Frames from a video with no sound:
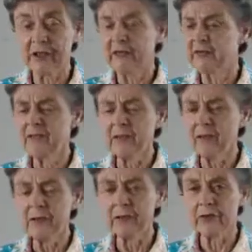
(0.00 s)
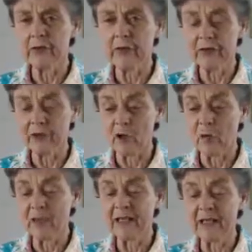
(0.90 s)
several years ago I saw
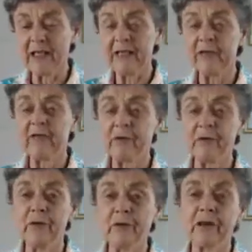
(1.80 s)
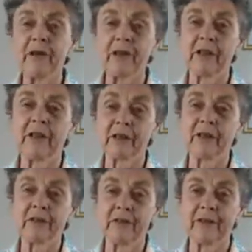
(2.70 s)
was eat foods of every color
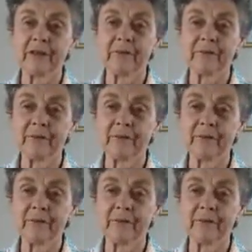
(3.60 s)
every day.